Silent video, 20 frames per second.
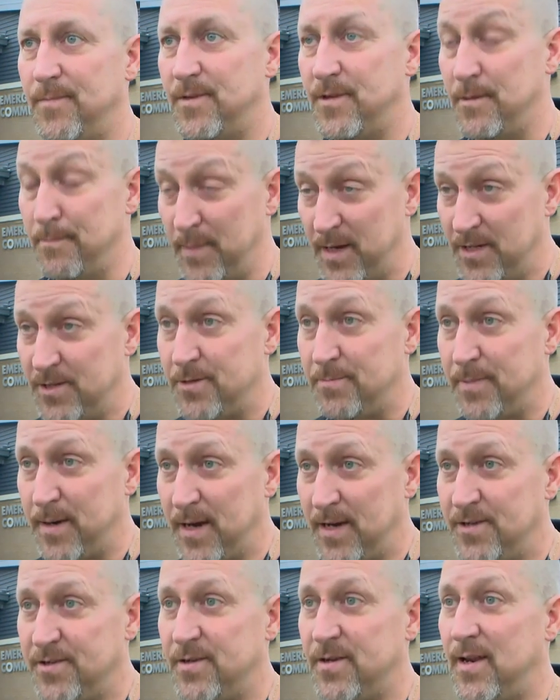dementia
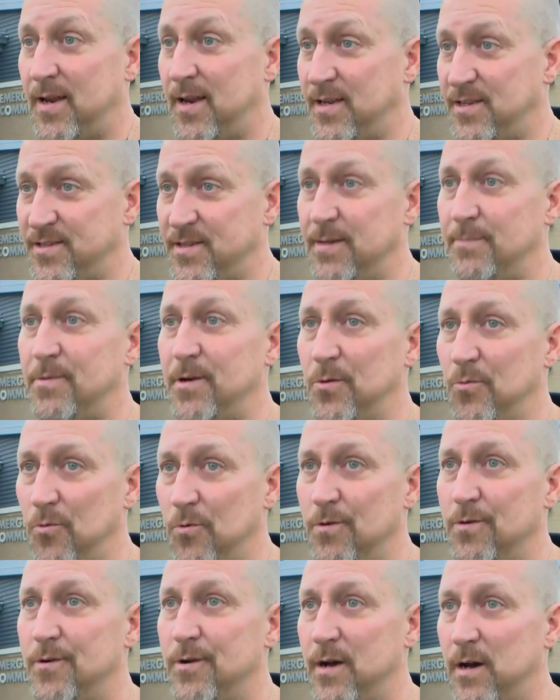patient that has simply
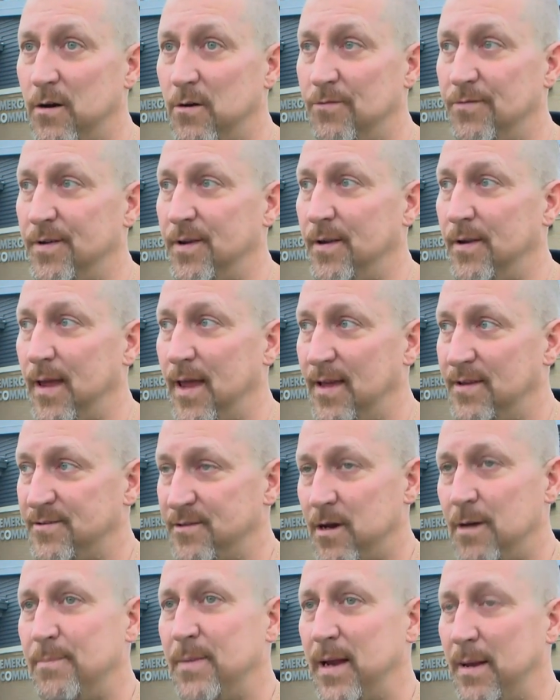wandered off and has
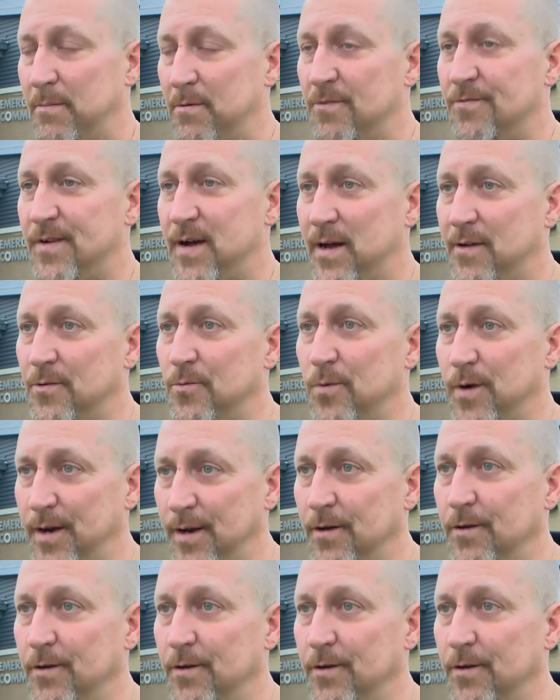not been able to find a way